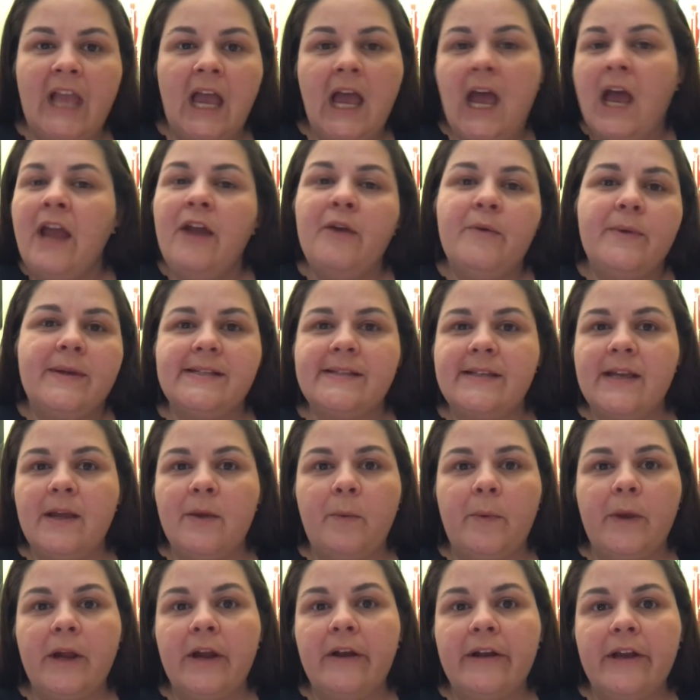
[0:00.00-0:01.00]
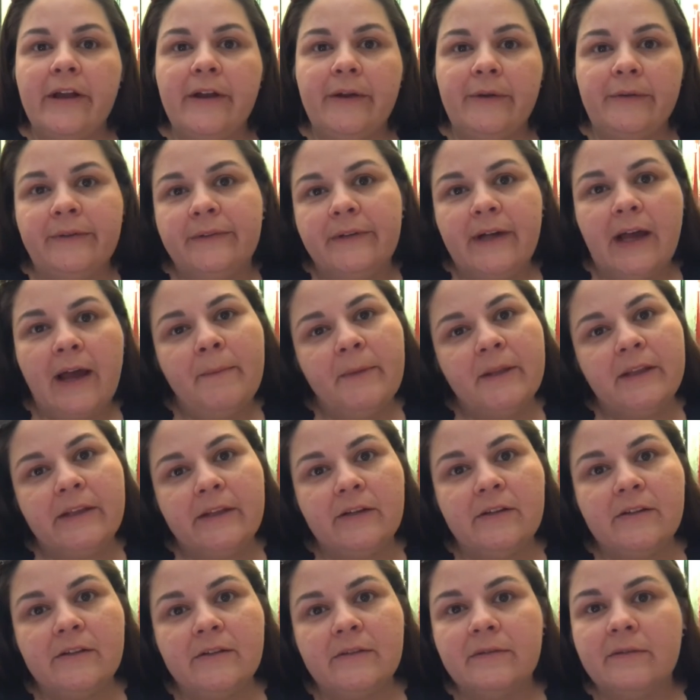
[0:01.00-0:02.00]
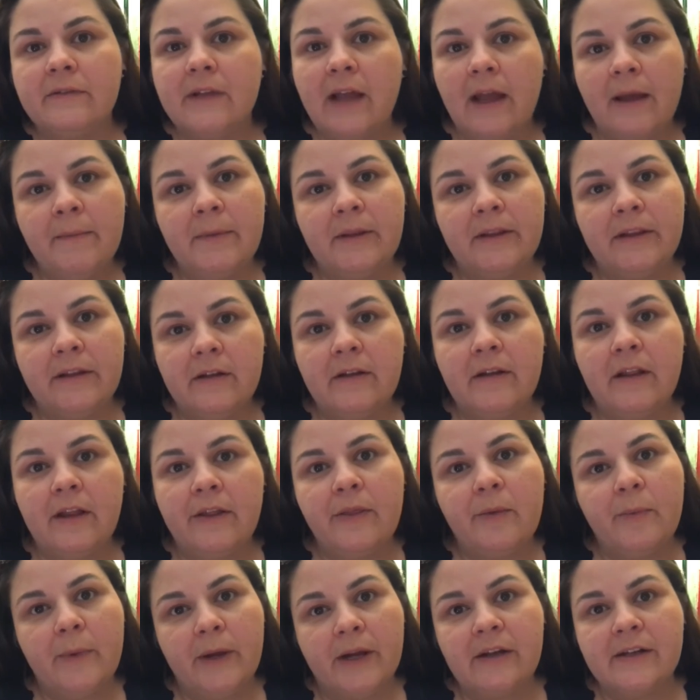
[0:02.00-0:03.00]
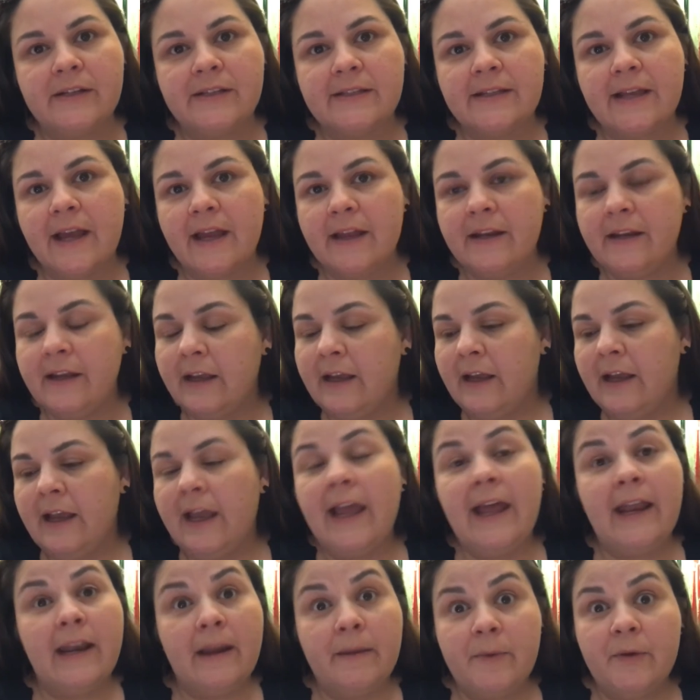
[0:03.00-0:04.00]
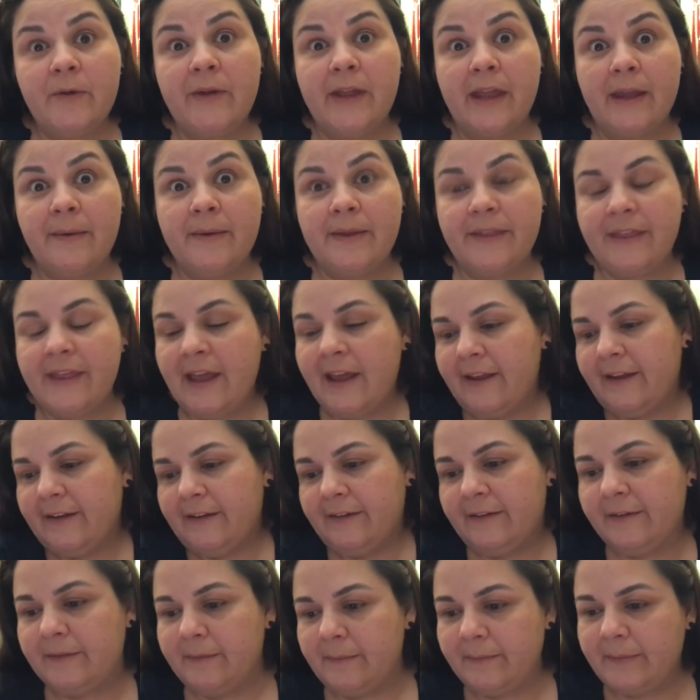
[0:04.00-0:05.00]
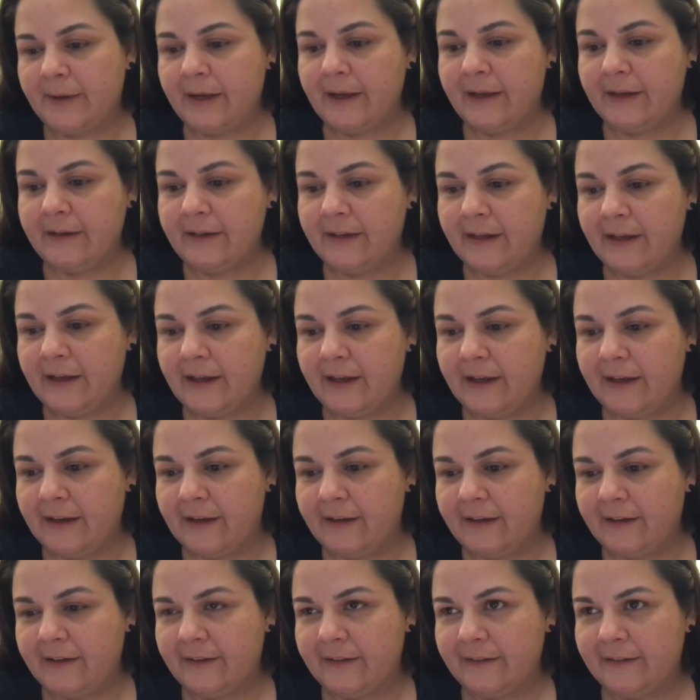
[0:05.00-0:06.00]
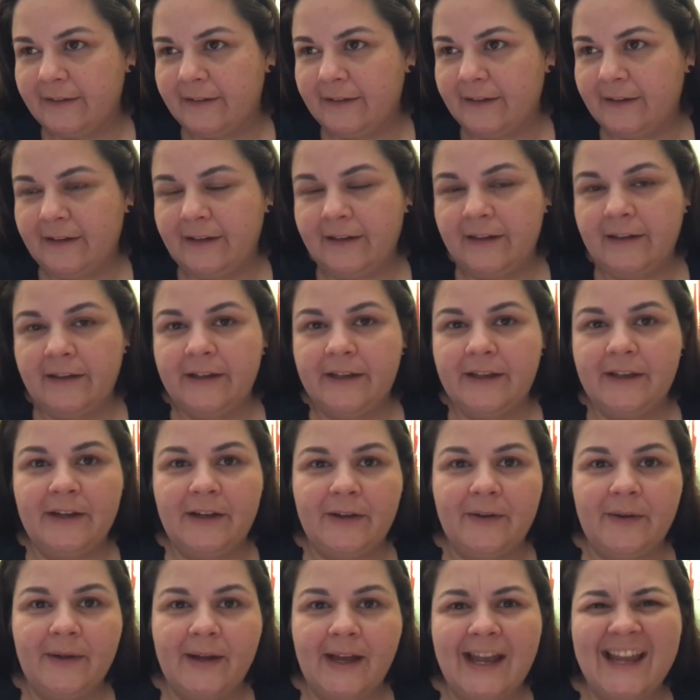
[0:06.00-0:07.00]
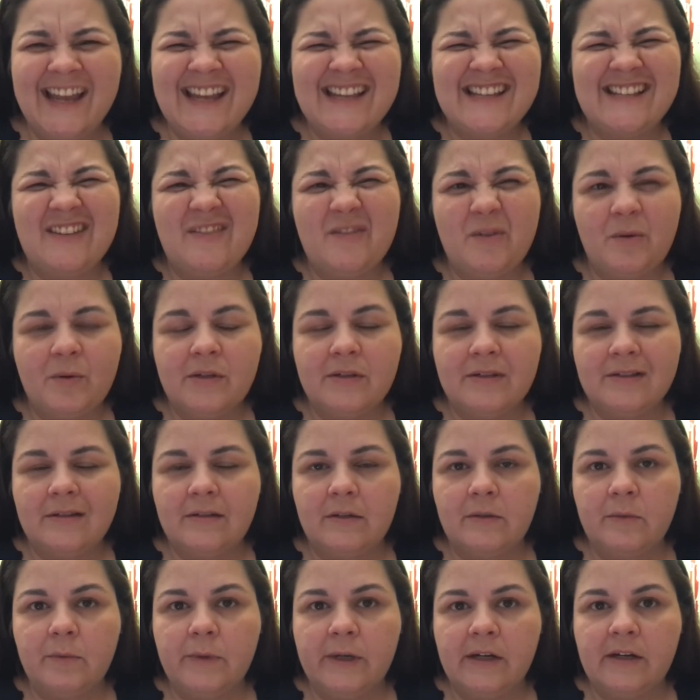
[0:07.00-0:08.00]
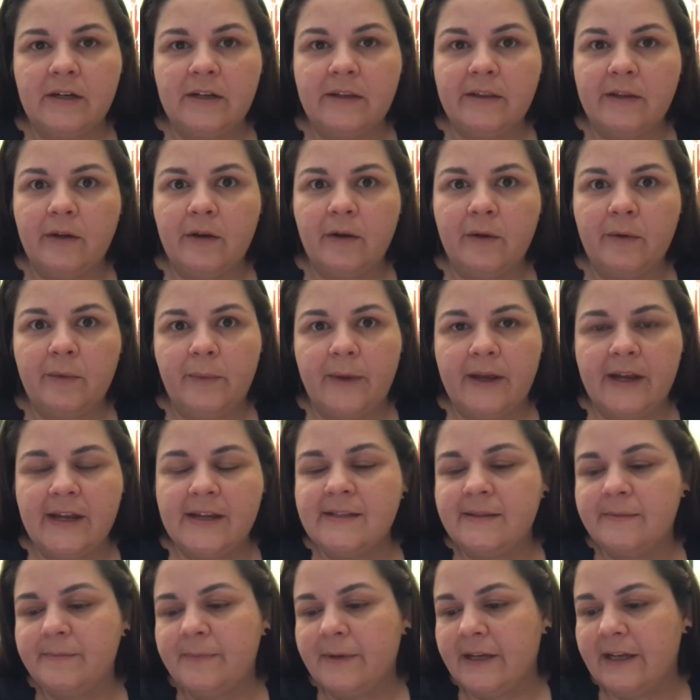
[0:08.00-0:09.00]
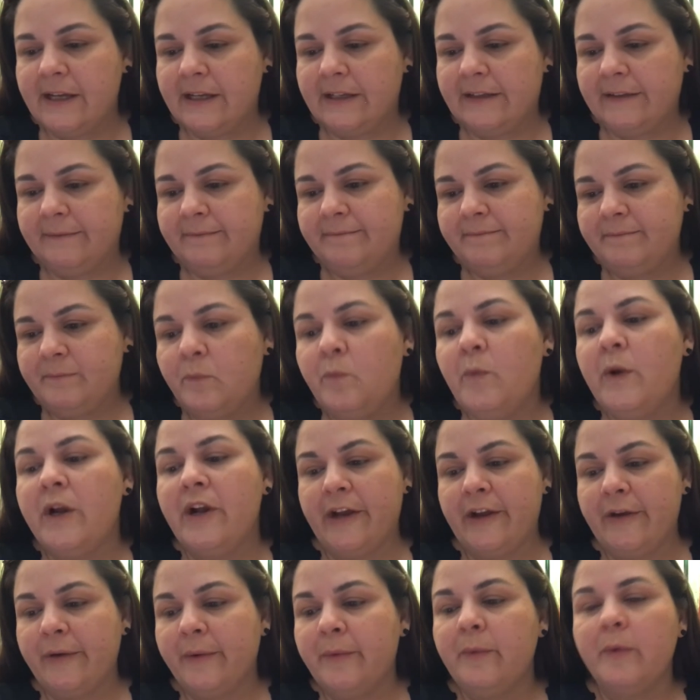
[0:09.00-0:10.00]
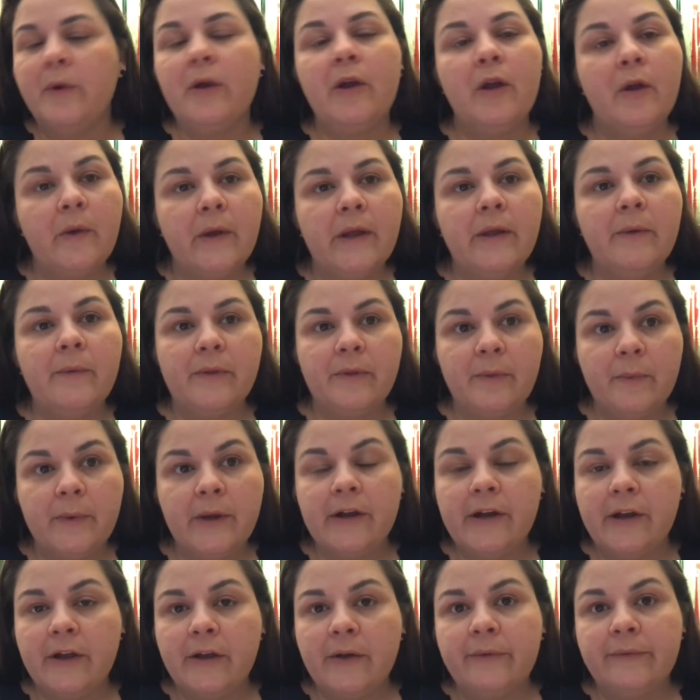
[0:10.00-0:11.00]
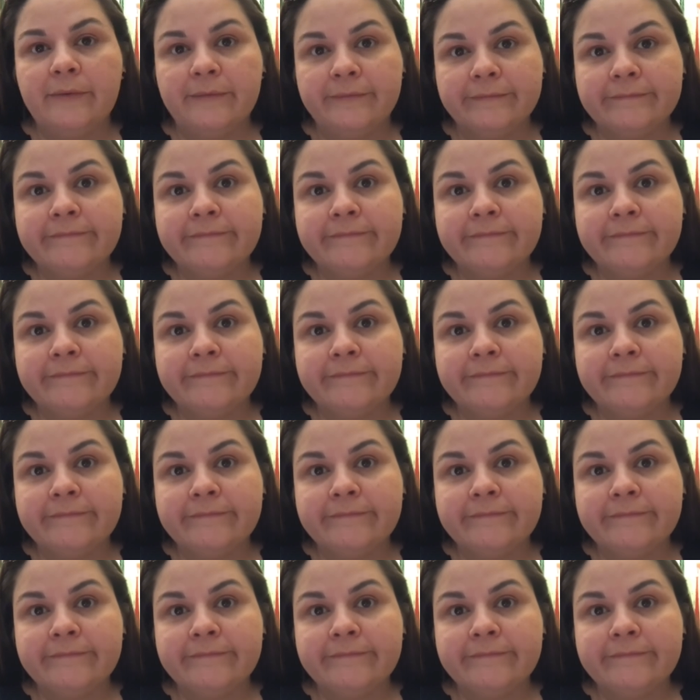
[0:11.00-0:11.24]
I always say weirdo. I'm a little on the weird side, and I'm okay with that. But you know, I guess everyone's a little weird in their own ways, but weirdo, we're going with weirdo.